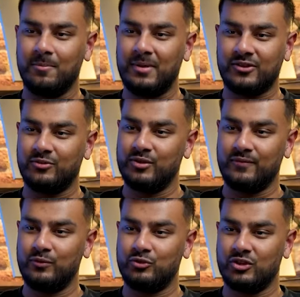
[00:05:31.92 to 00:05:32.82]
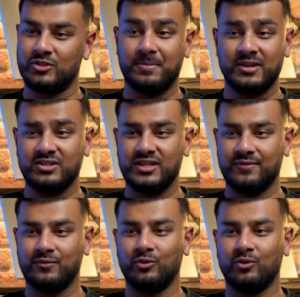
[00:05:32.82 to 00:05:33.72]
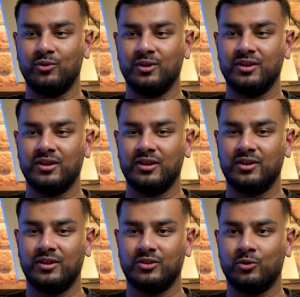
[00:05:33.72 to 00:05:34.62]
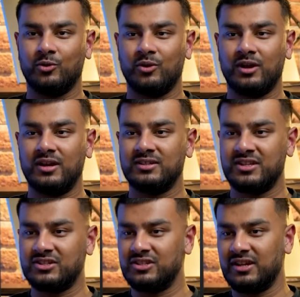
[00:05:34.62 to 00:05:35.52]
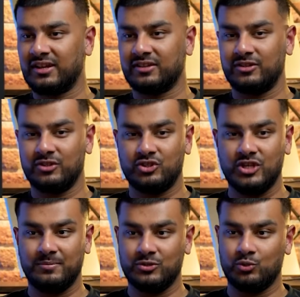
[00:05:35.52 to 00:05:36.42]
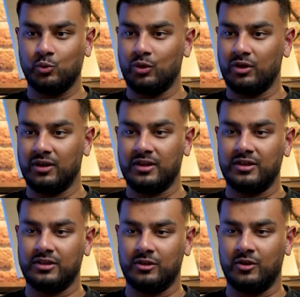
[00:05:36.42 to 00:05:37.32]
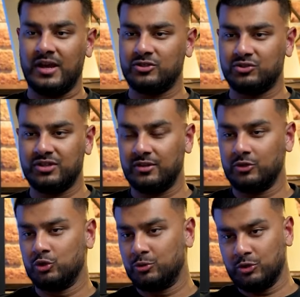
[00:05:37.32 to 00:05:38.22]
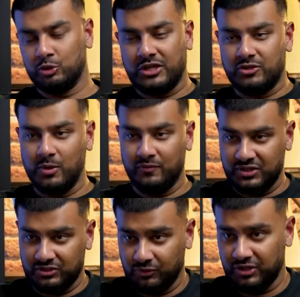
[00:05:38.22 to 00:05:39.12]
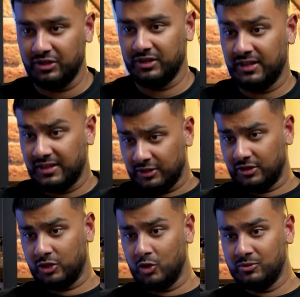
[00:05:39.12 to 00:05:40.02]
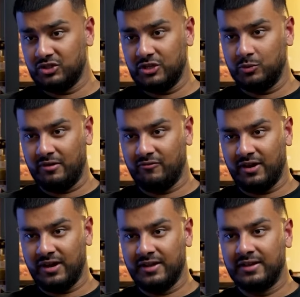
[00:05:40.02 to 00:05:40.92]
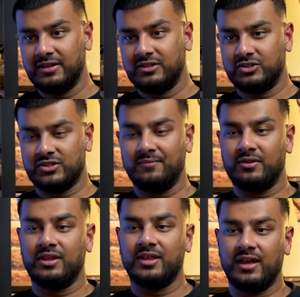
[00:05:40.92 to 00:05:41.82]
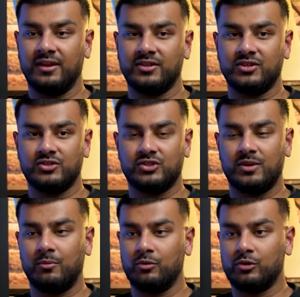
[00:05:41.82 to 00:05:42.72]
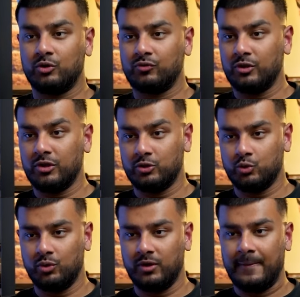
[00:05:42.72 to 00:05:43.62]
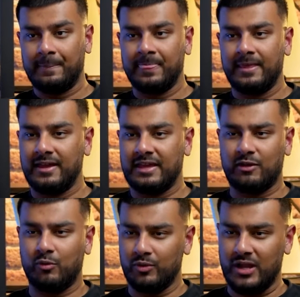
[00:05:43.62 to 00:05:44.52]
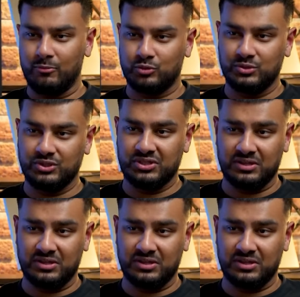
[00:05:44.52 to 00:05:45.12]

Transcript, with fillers: come back to you in the future, especially if you're essentially like the cheapest jeweler, you know, as you said, you said to me over this for dinner, that the Cuban chain you're wearing, right? So something like that, someone would go for another jeweler and get quoted. How much was it you